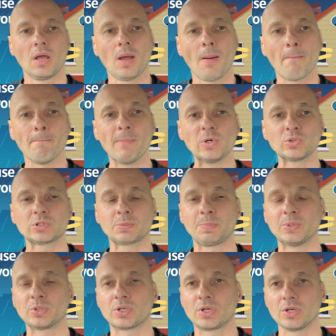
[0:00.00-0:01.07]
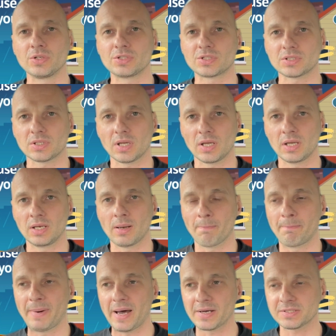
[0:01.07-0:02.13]
multiple goods in a
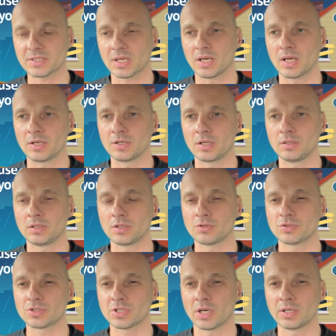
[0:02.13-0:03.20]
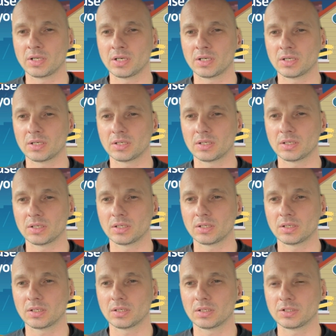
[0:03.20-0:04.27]
basket, and then you decide,
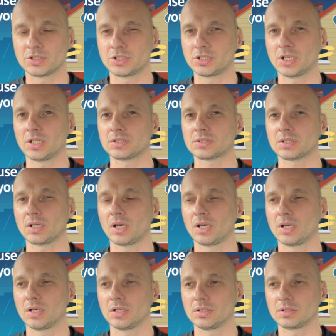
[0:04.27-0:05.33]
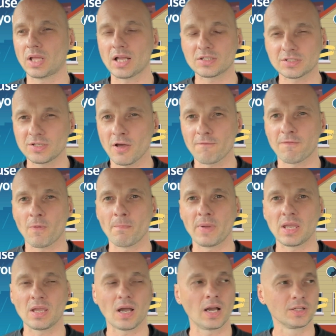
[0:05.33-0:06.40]
shit, that's not for me.
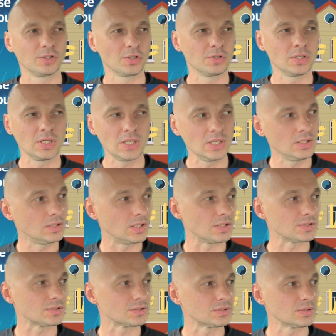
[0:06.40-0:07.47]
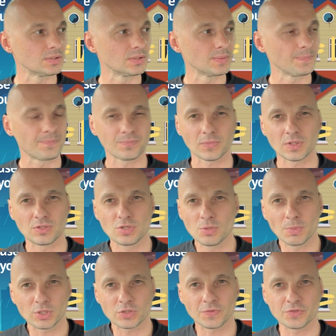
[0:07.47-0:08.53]
I don't need this. Too
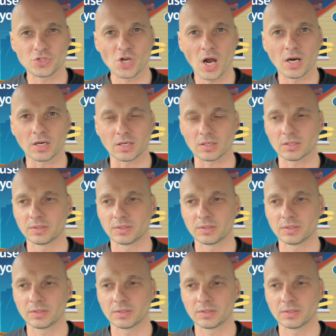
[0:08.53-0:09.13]
much of junk.